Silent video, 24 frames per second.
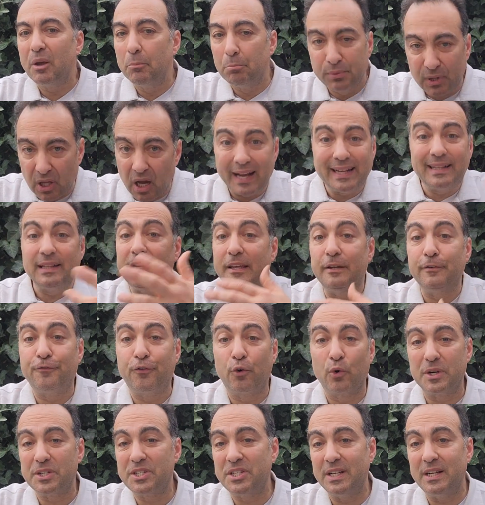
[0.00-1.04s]
blindly
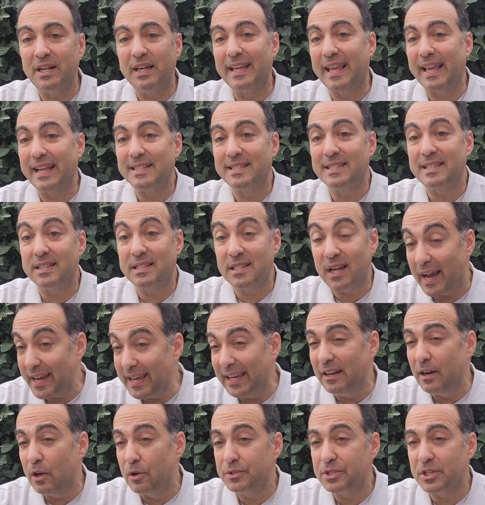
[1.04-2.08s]
enforce it against the
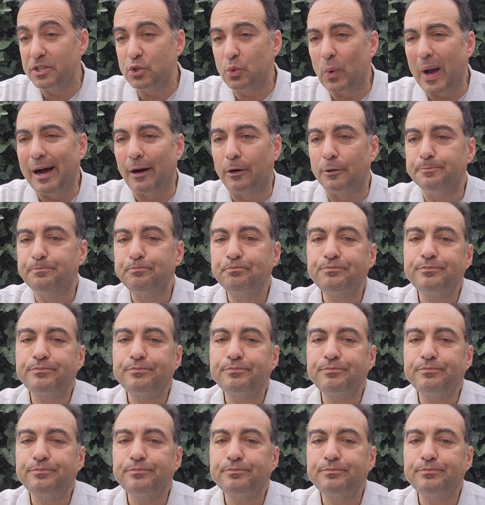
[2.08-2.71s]
Taínos as well.